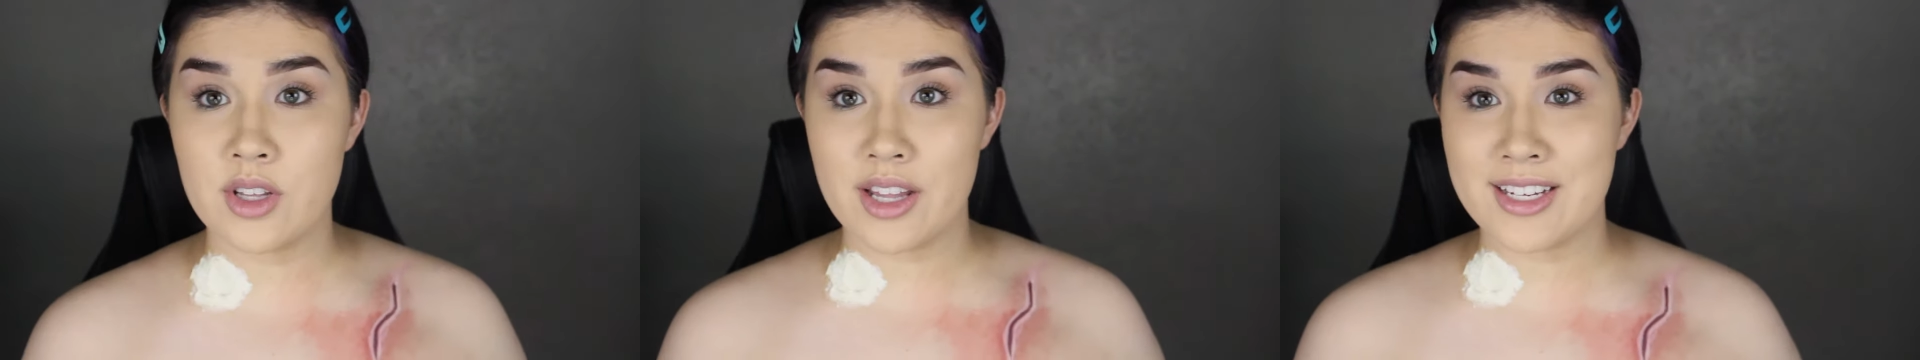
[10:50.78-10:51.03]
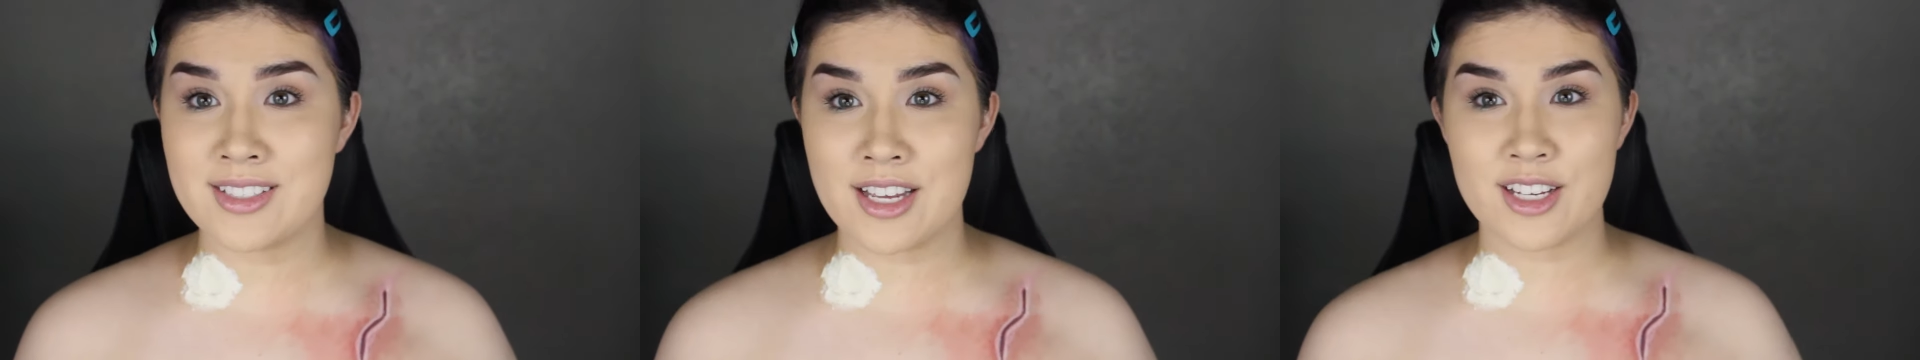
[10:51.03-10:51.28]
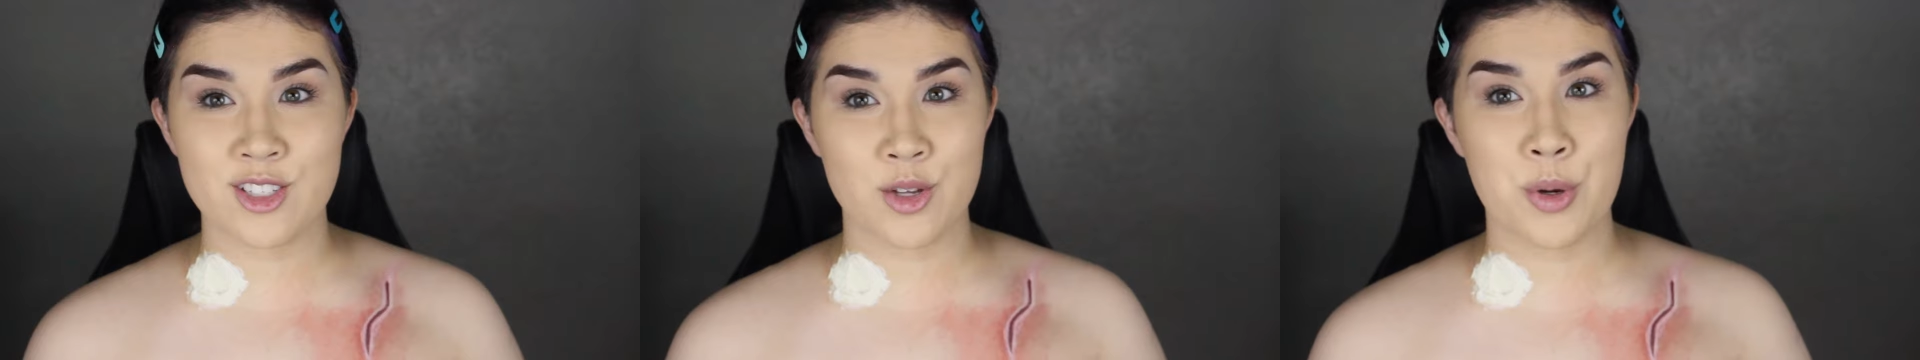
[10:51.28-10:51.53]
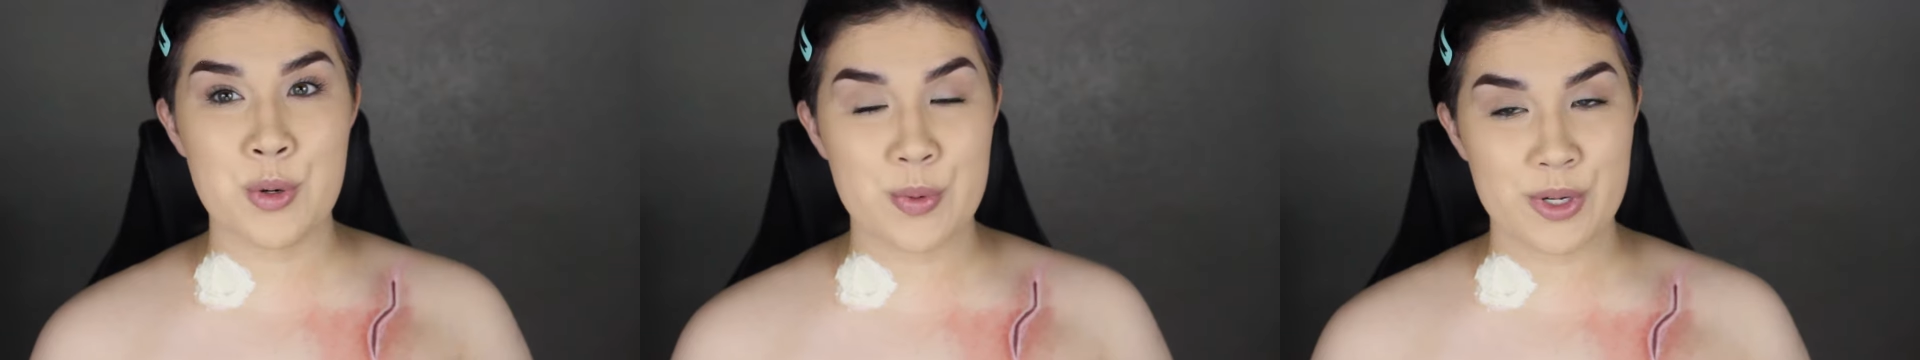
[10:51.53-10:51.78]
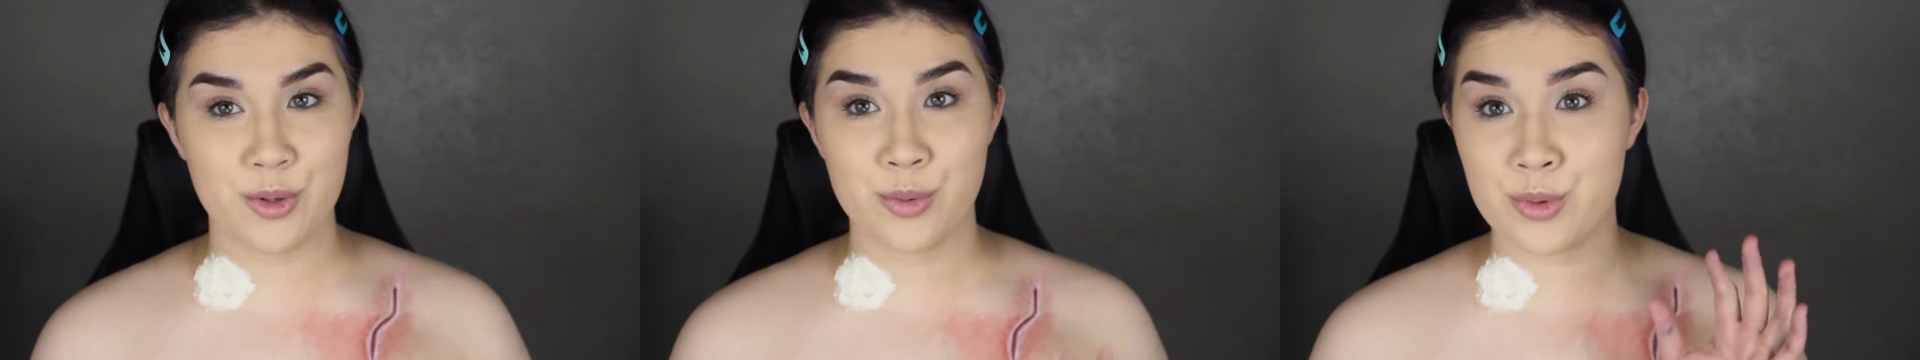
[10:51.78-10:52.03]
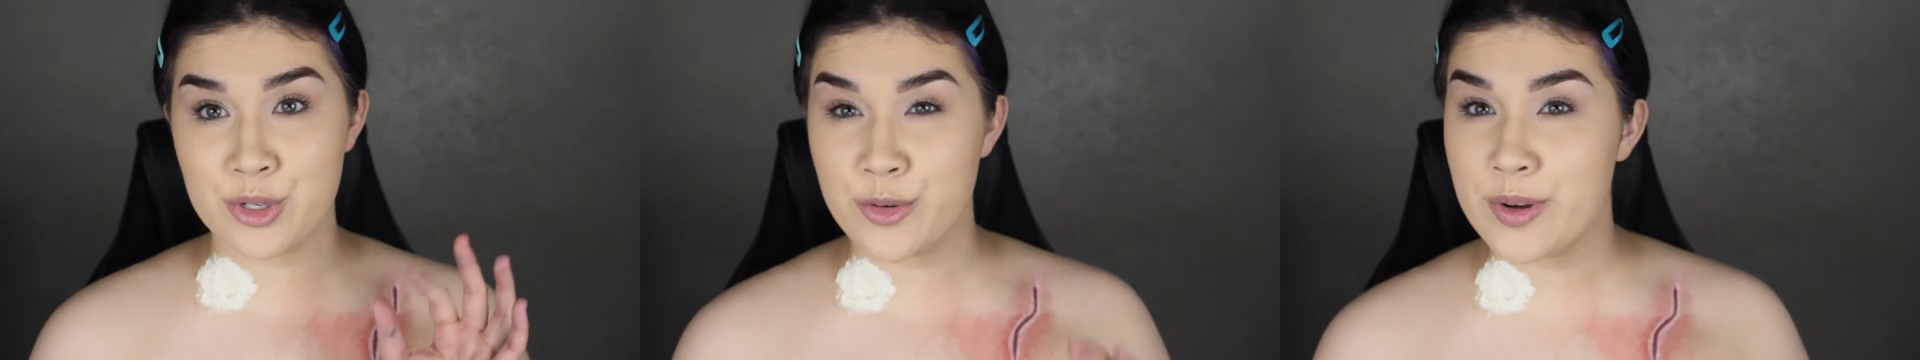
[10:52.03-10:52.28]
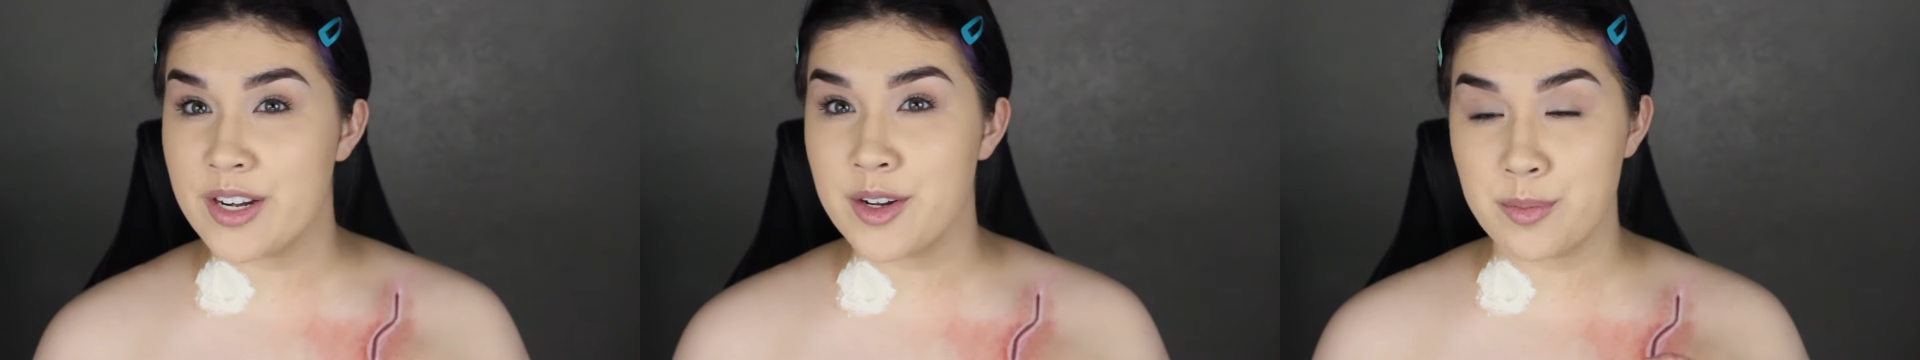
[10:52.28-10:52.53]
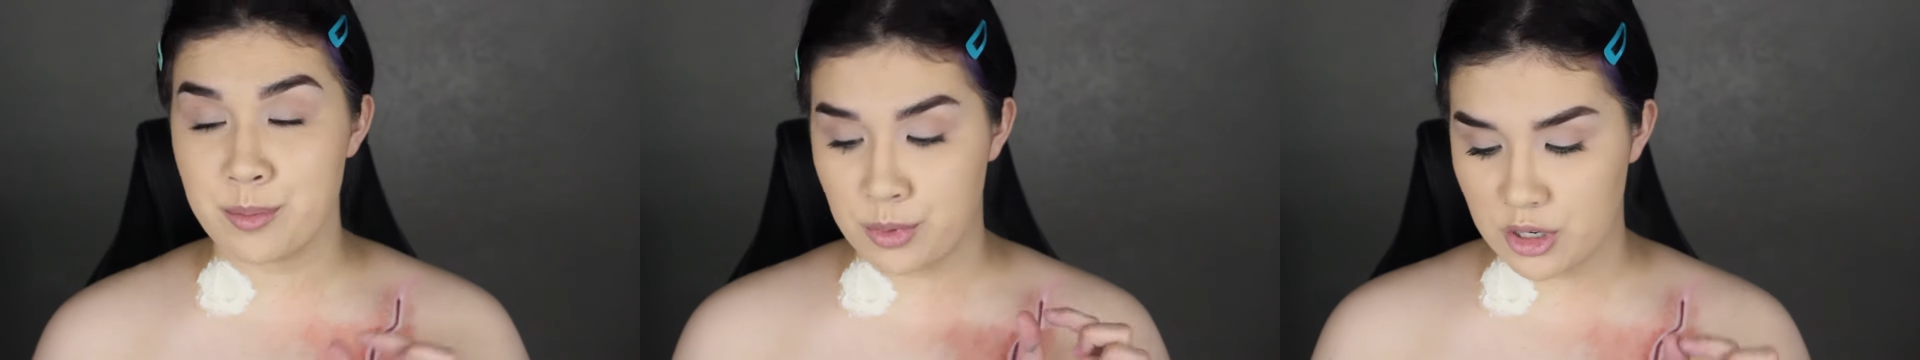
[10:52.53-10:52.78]
Latex will ruin
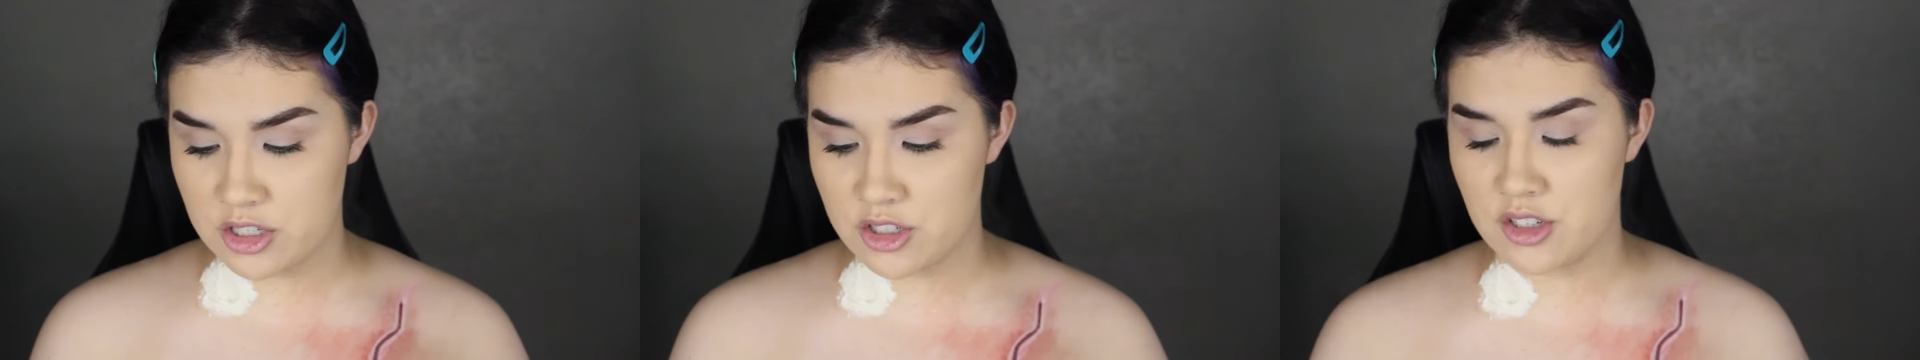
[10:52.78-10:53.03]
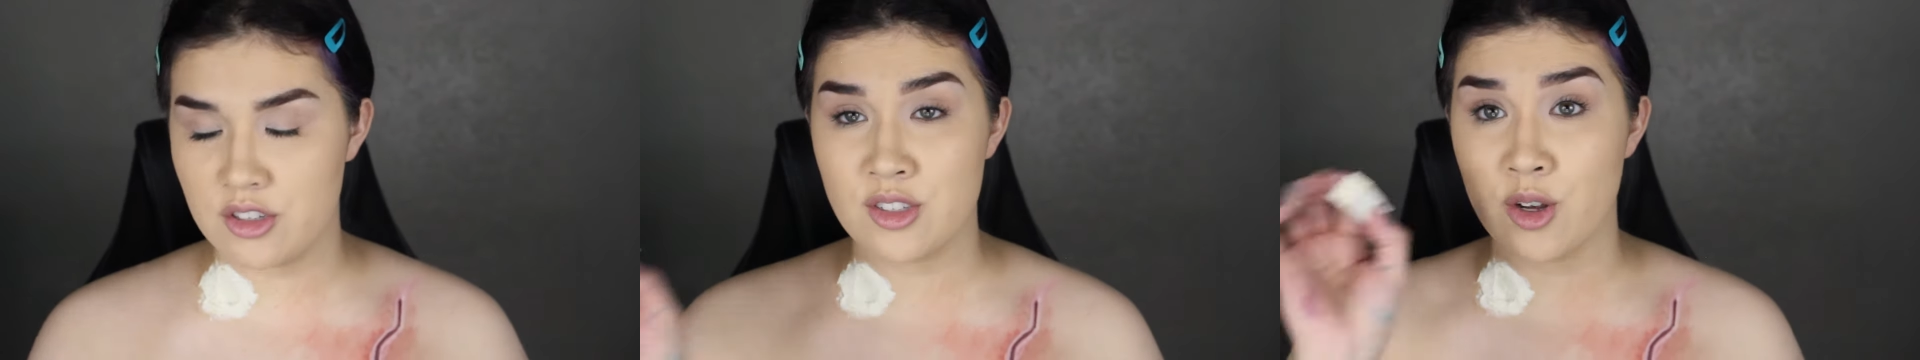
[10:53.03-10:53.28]
brushes,